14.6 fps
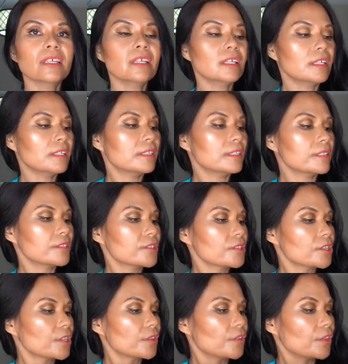
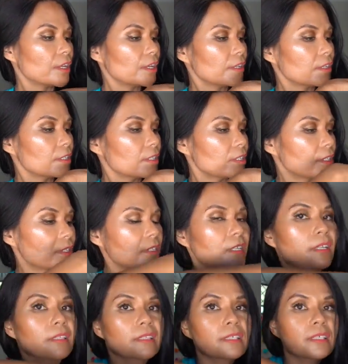And there is
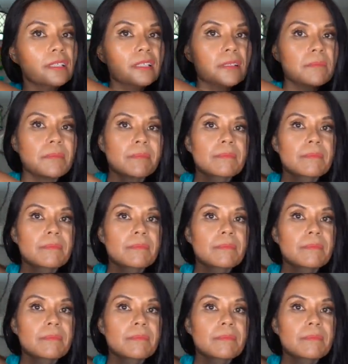a little